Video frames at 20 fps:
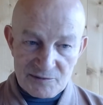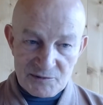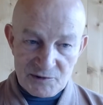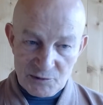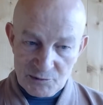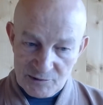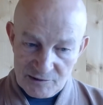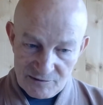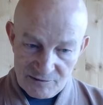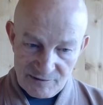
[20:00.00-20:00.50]

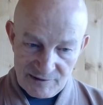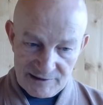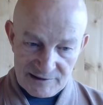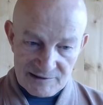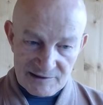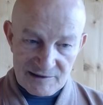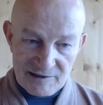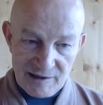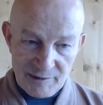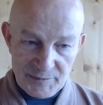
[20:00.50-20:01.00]
will find in
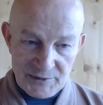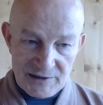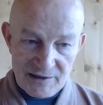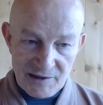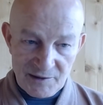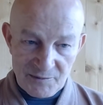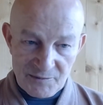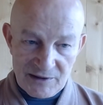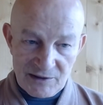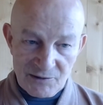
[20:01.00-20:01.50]

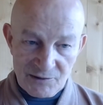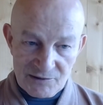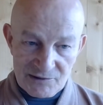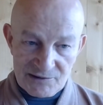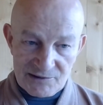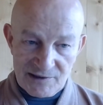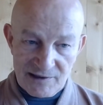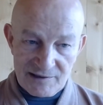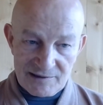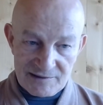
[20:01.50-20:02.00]

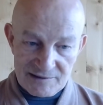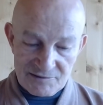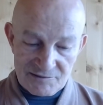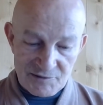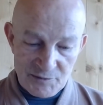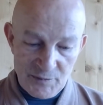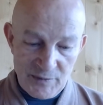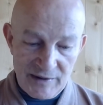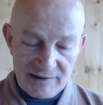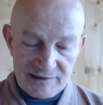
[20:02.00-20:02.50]
Abhidharmakosa, in
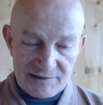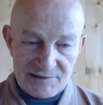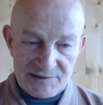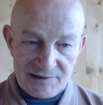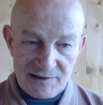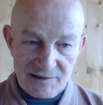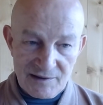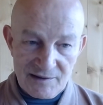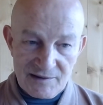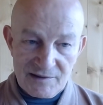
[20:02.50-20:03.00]
Vibhasha,
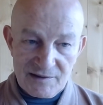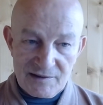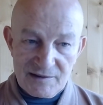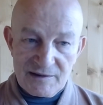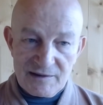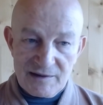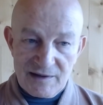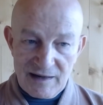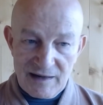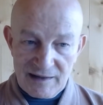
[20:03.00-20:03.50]

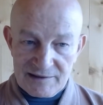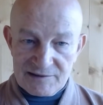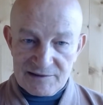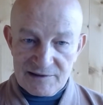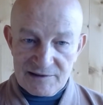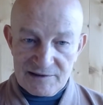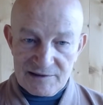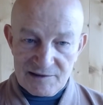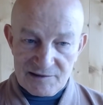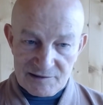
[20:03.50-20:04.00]

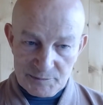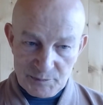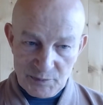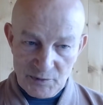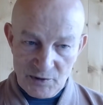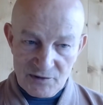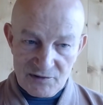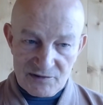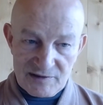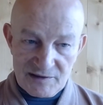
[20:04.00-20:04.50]
actually the
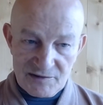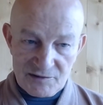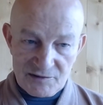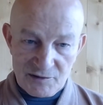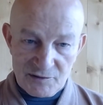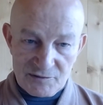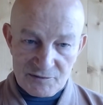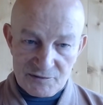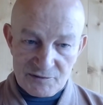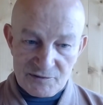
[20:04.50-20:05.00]
process of
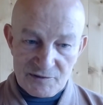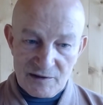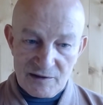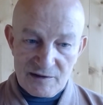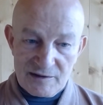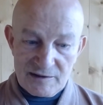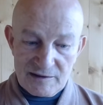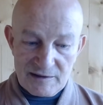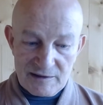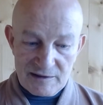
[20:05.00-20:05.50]

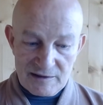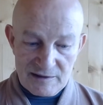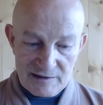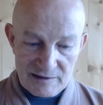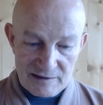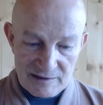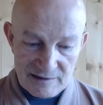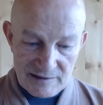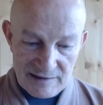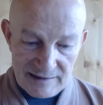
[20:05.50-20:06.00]

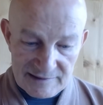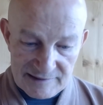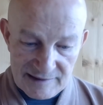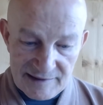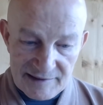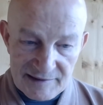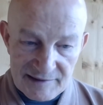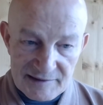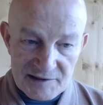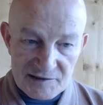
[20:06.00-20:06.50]

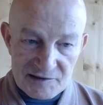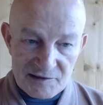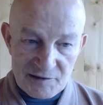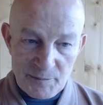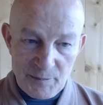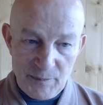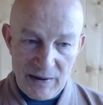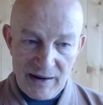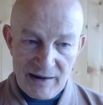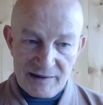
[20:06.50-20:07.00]
attaining the
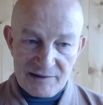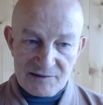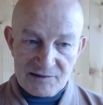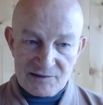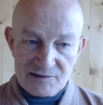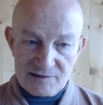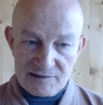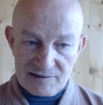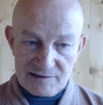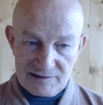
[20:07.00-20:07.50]
path
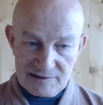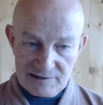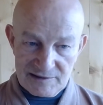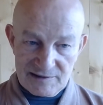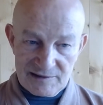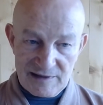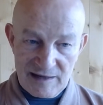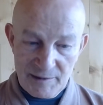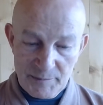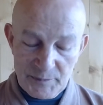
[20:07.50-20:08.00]

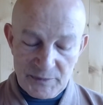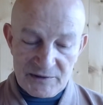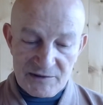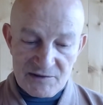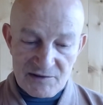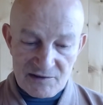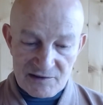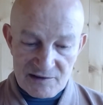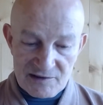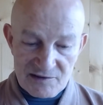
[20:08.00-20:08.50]
happens
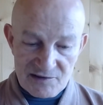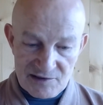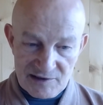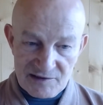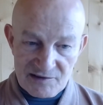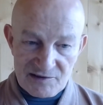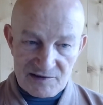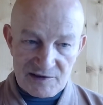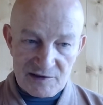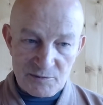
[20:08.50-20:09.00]
in
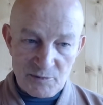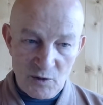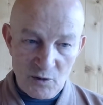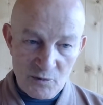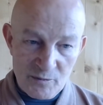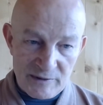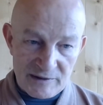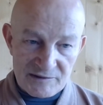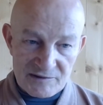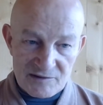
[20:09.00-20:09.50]
16
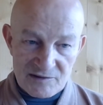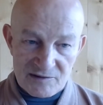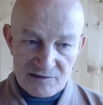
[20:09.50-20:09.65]
moments.